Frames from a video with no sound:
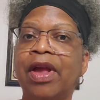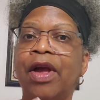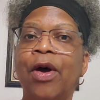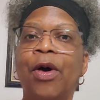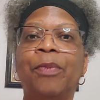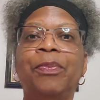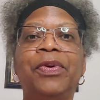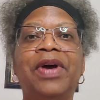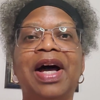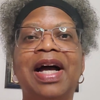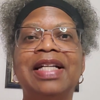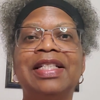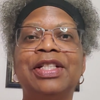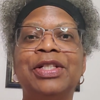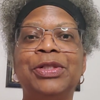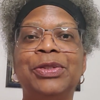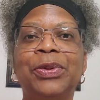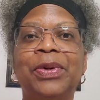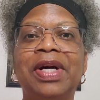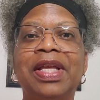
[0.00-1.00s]
hope you guys
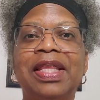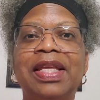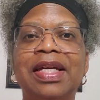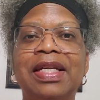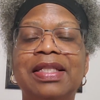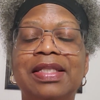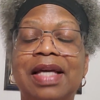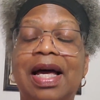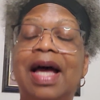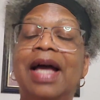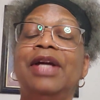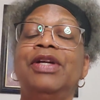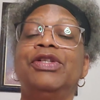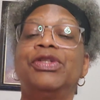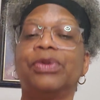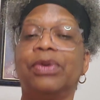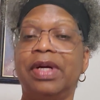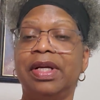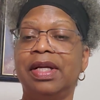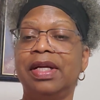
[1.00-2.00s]
enjoyed this. I
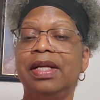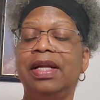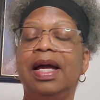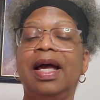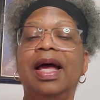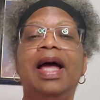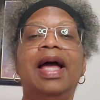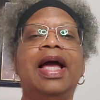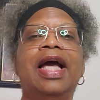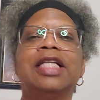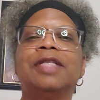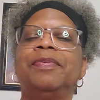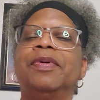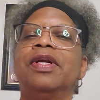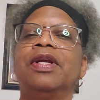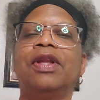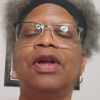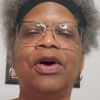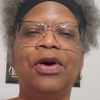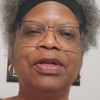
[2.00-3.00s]
enjoyed it. It's been
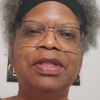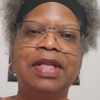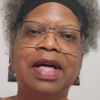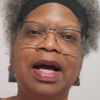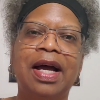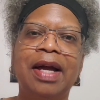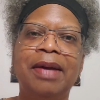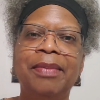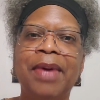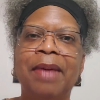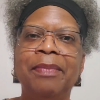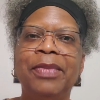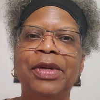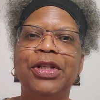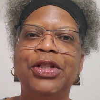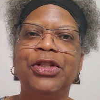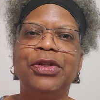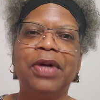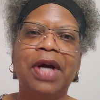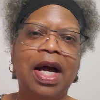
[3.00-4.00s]
a long time. I
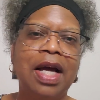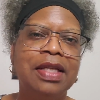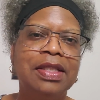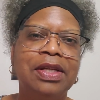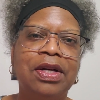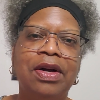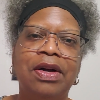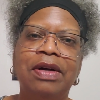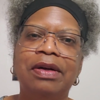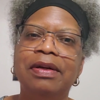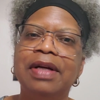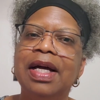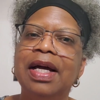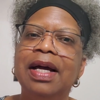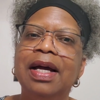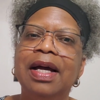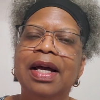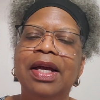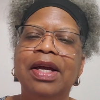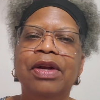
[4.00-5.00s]
missed you guys all.
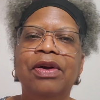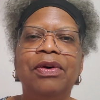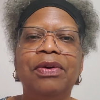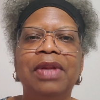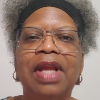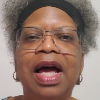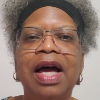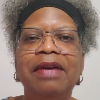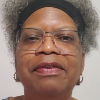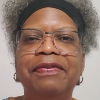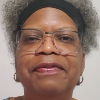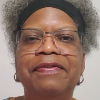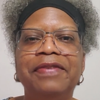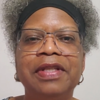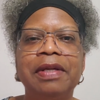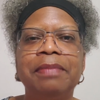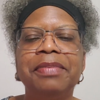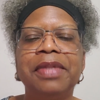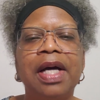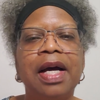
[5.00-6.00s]
You know, life
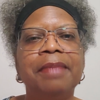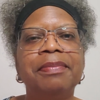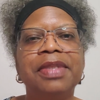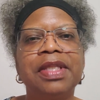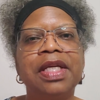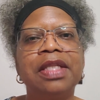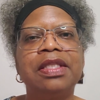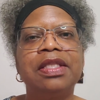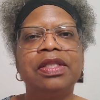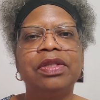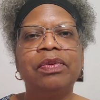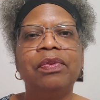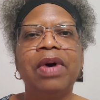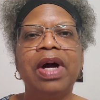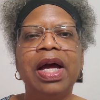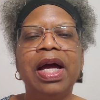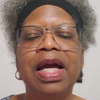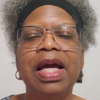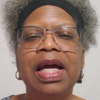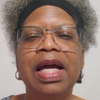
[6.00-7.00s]
sometimes gets in the
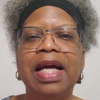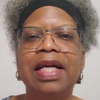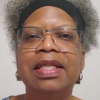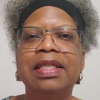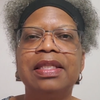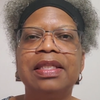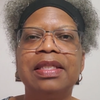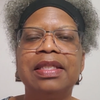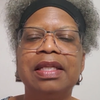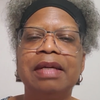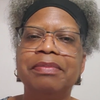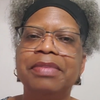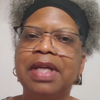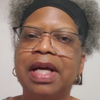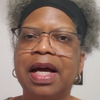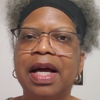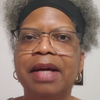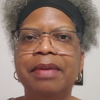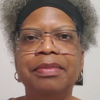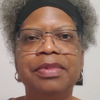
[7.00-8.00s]
way, and
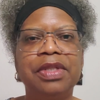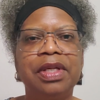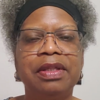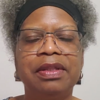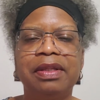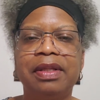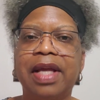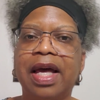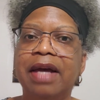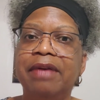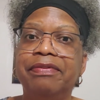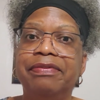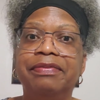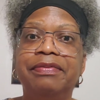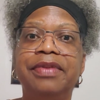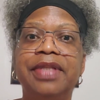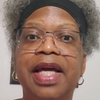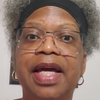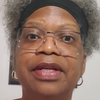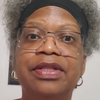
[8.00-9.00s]
sometimes
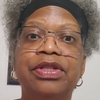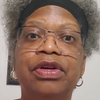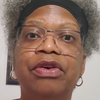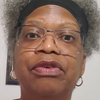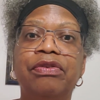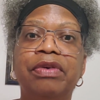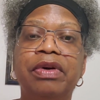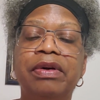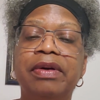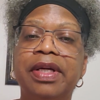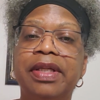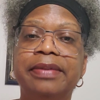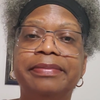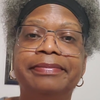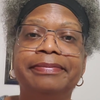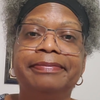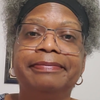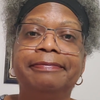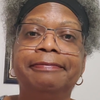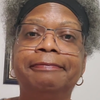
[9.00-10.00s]
life takes over,
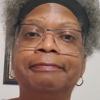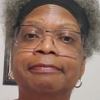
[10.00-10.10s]
and